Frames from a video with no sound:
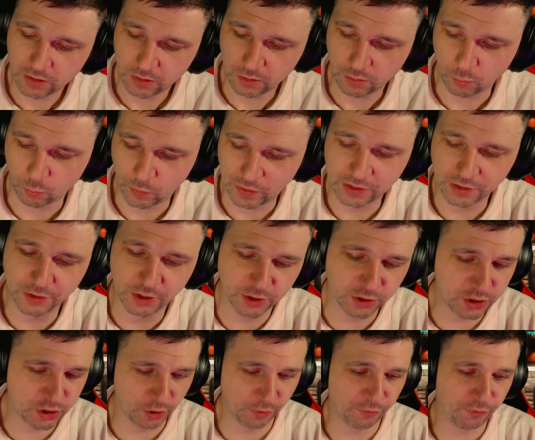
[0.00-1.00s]
well known
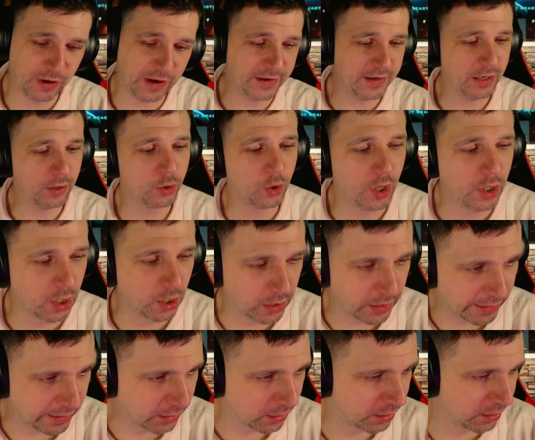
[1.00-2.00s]
stuff right now going on in
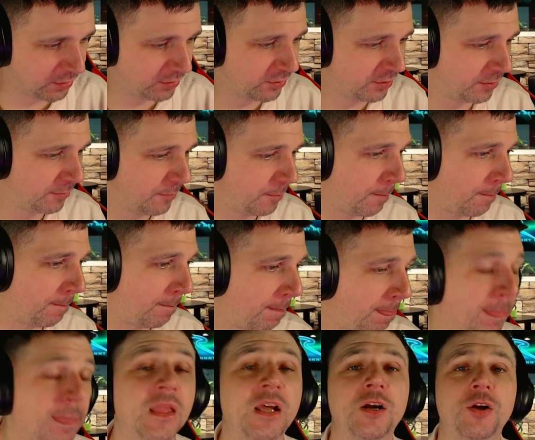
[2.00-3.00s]
England.
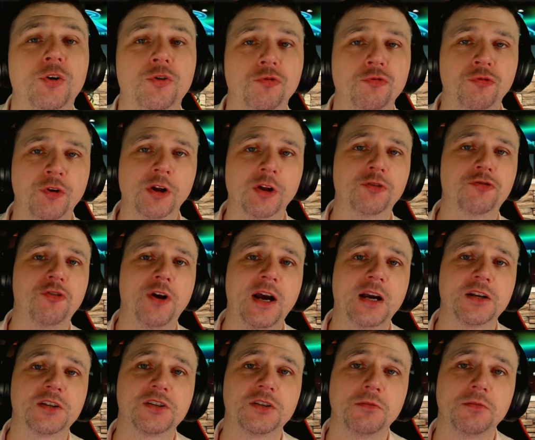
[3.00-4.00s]
Drill tracks,